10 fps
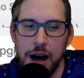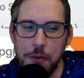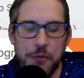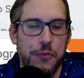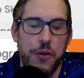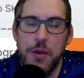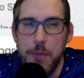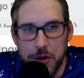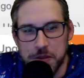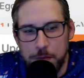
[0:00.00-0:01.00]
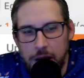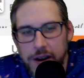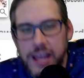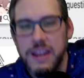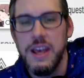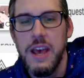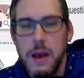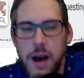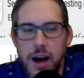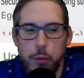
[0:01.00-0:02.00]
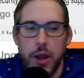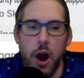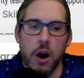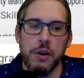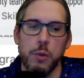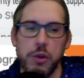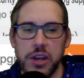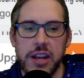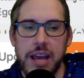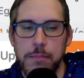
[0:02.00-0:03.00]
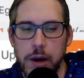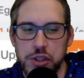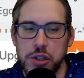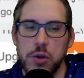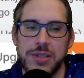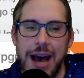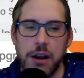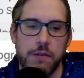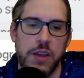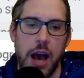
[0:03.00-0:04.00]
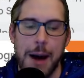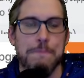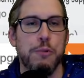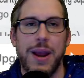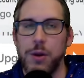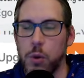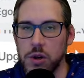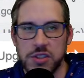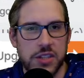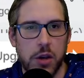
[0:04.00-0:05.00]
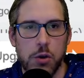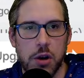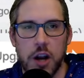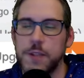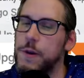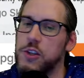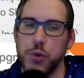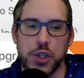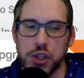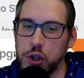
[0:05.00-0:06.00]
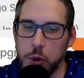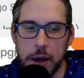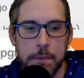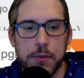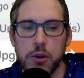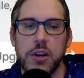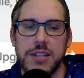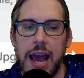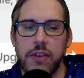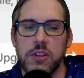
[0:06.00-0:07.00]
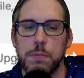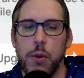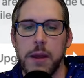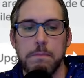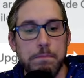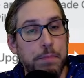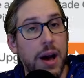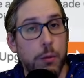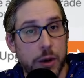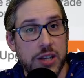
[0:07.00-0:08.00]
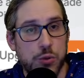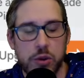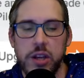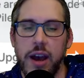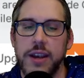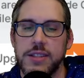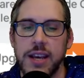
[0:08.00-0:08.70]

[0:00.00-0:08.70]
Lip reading: for the most part. And we aren't really going to get much use out of the upgrade or skill cards because we're just doing pure attack at this point. But what is really nice